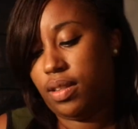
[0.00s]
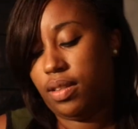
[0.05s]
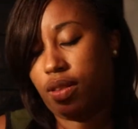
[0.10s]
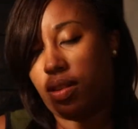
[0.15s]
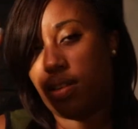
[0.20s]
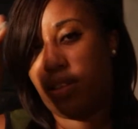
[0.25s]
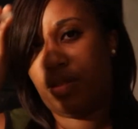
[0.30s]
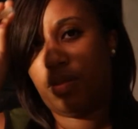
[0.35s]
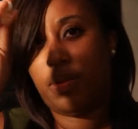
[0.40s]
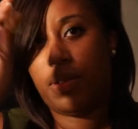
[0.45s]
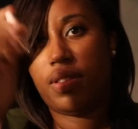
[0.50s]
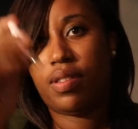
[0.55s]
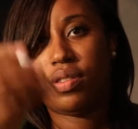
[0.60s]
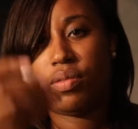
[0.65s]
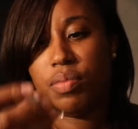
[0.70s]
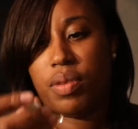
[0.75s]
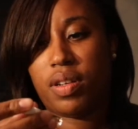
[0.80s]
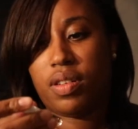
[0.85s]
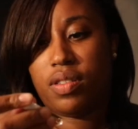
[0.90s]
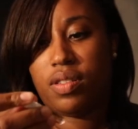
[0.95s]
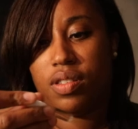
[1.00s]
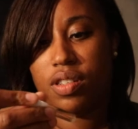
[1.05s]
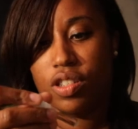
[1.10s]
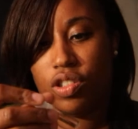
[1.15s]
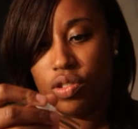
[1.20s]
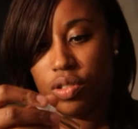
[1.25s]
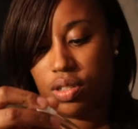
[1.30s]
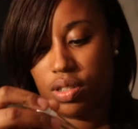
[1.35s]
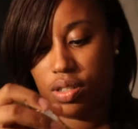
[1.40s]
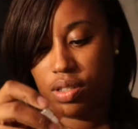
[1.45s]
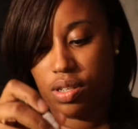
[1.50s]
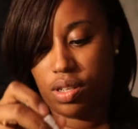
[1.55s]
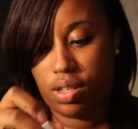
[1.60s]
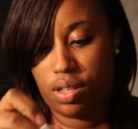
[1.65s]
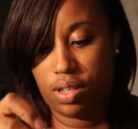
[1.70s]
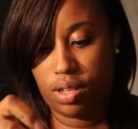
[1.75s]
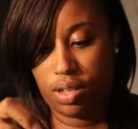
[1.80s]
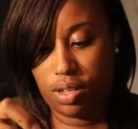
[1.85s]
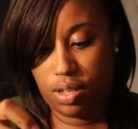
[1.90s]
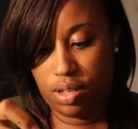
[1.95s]
This one smells citrusy.
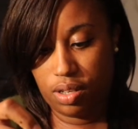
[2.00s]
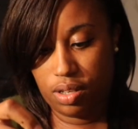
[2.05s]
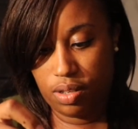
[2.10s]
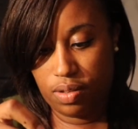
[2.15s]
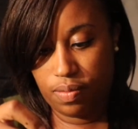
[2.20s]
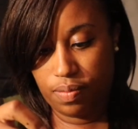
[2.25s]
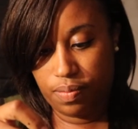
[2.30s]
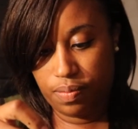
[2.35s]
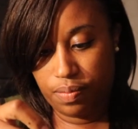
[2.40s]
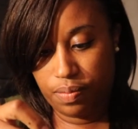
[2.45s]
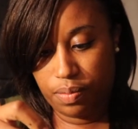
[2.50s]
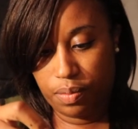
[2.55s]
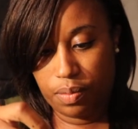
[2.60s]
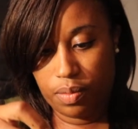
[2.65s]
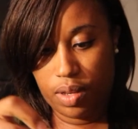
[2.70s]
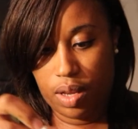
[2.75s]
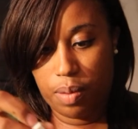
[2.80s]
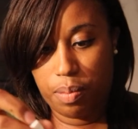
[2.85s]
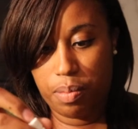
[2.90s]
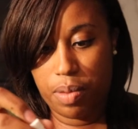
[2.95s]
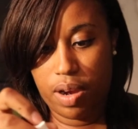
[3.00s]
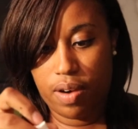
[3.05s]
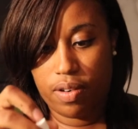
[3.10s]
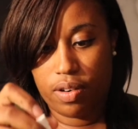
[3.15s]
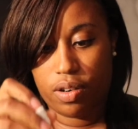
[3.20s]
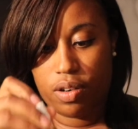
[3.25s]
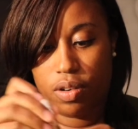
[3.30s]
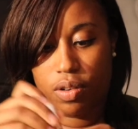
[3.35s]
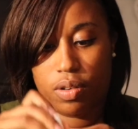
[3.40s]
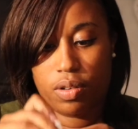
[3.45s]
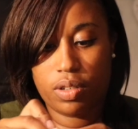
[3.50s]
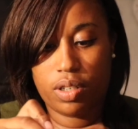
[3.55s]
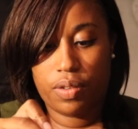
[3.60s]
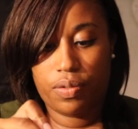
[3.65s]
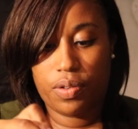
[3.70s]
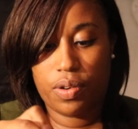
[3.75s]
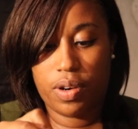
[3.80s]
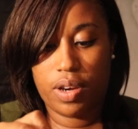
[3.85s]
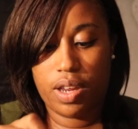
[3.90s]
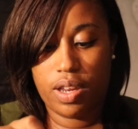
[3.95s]
The marigold,
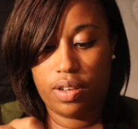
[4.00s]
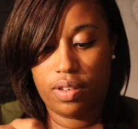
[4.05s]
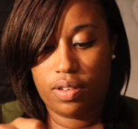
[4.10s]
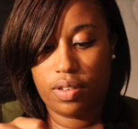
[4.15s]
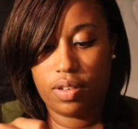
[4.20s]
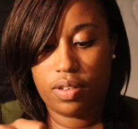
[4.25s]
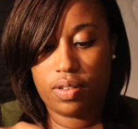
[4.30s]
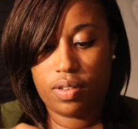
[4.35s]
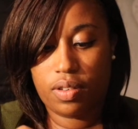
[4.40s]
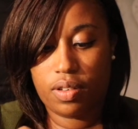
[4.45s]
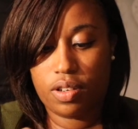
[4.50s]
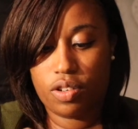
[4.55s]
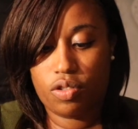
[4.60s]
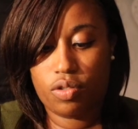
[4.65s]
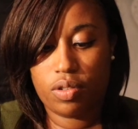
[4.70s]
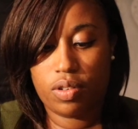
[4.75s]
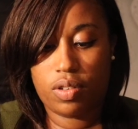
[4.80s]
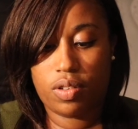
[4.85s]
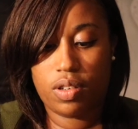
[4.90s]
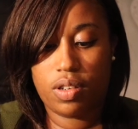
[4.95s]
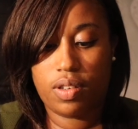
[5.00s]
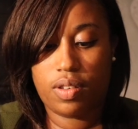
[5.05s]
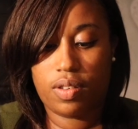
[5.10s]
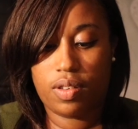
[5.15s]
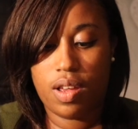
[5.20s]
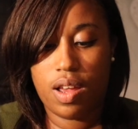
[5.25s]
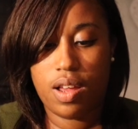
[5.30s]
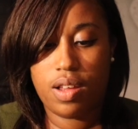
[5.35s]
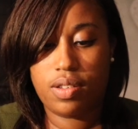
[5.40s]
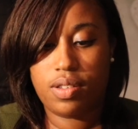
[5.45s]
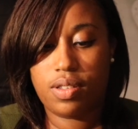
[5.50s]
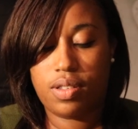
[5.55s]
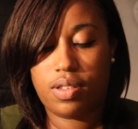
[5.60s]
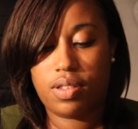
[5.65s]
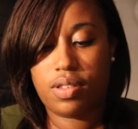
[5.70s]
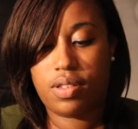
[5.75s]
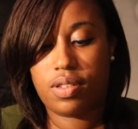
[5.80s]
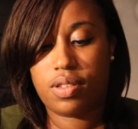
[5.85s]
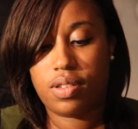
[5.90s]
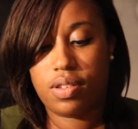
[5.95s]
if you're into citrusy
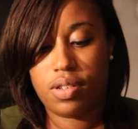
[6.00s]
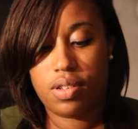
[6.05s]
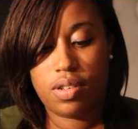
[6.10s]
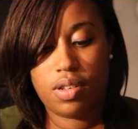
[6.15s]
scents.